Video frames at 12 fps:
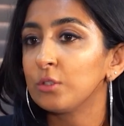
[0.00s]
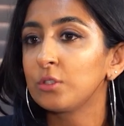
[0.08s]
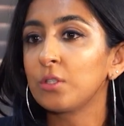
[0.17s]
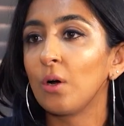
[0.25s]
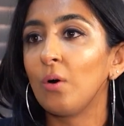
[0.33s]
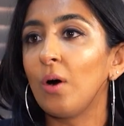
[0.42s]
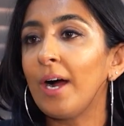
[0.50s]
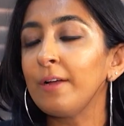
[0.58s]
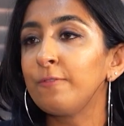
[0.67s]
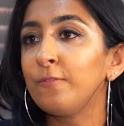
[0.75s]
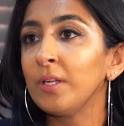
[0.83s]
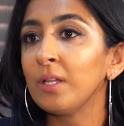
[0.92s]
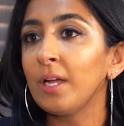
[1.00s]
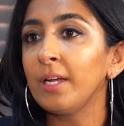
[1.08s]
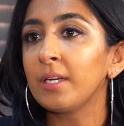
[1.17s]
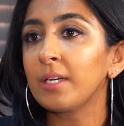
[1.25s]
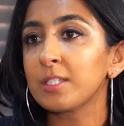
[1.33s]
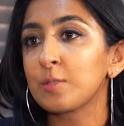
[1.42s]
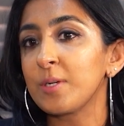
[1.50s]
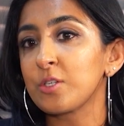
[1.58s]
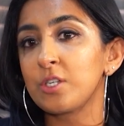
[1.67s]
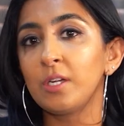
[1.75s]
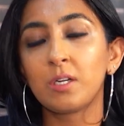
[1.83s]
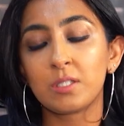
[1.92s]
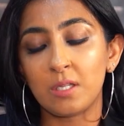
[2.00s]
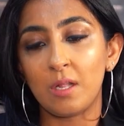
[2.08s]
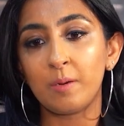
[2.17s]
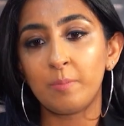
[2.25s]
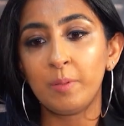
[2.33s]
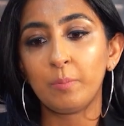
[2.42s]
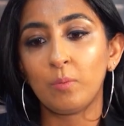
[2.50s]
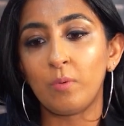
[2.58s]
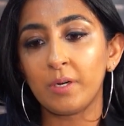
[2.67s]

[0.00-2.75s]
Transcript: So I feel especially because a lot of people